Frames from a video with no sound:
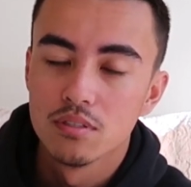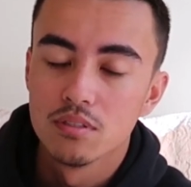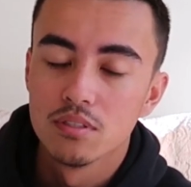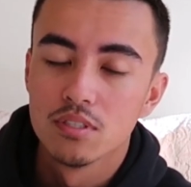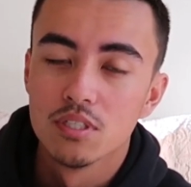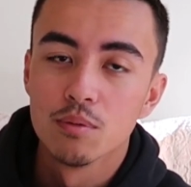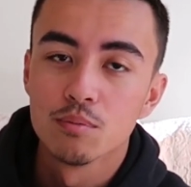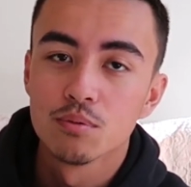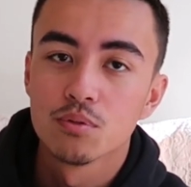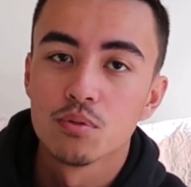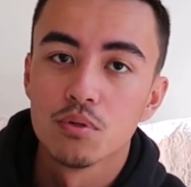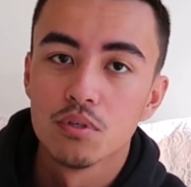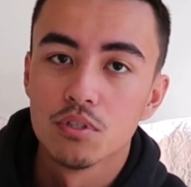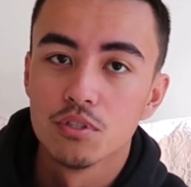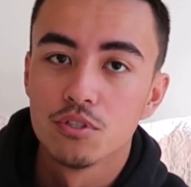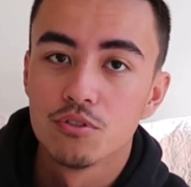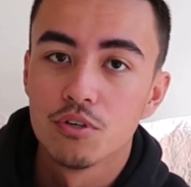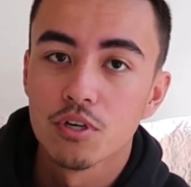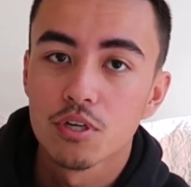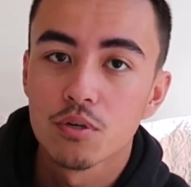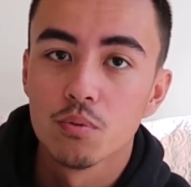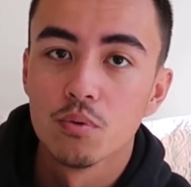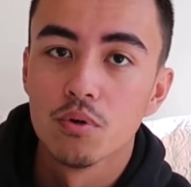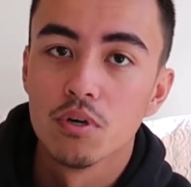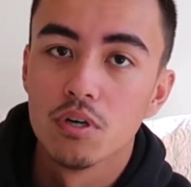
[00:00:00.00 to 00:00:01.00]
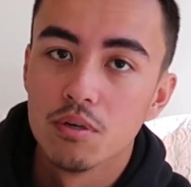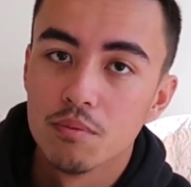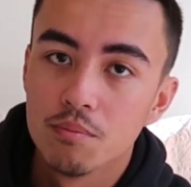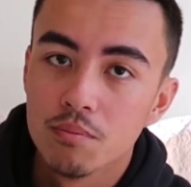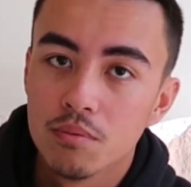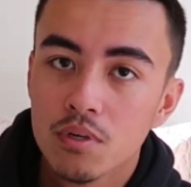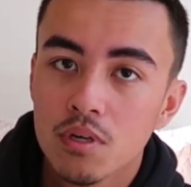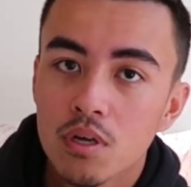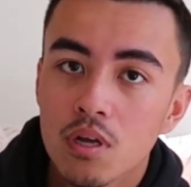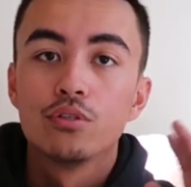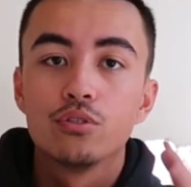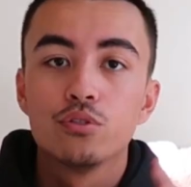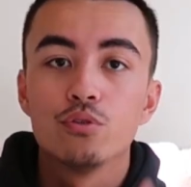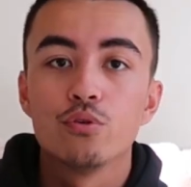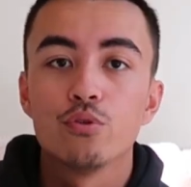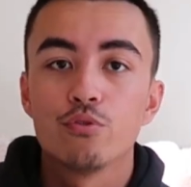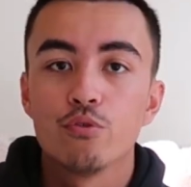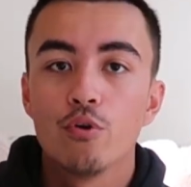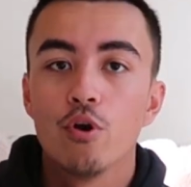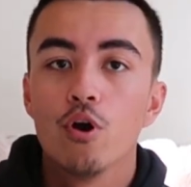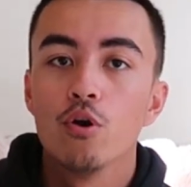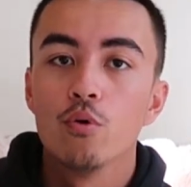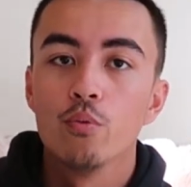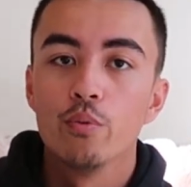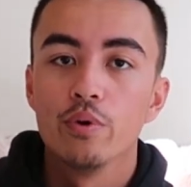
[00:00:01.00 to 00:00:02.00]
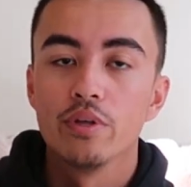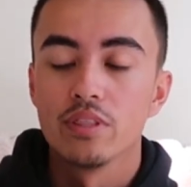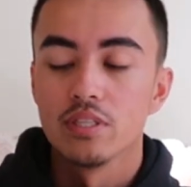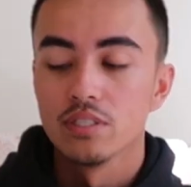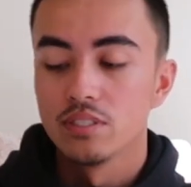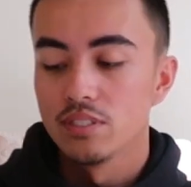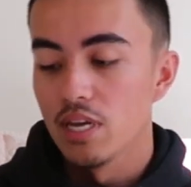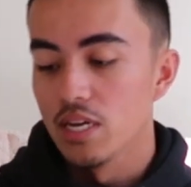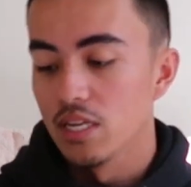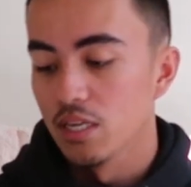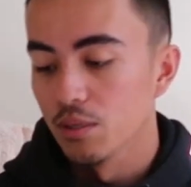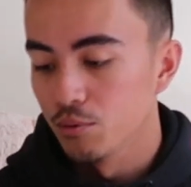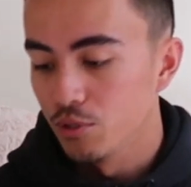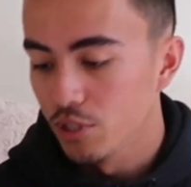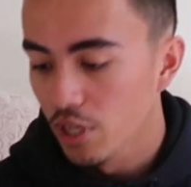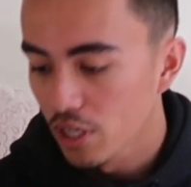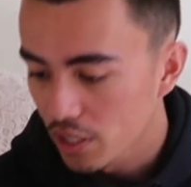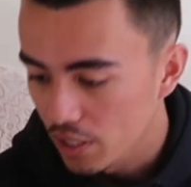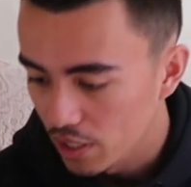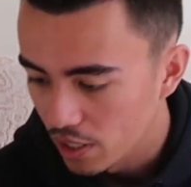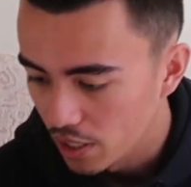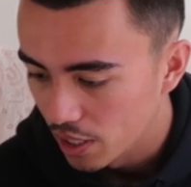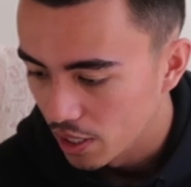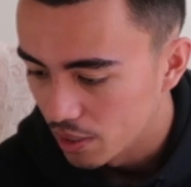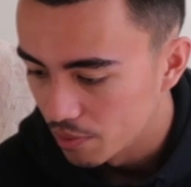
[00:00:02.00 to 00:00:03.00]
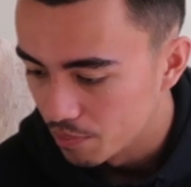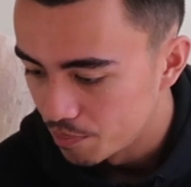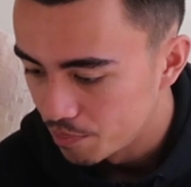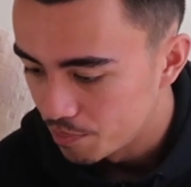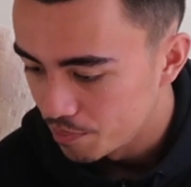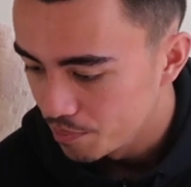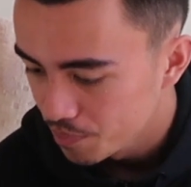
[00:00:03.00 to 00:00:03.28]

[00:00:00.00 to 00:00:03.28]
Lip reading: some sort of trick worm to throw with the stand-up shaky head.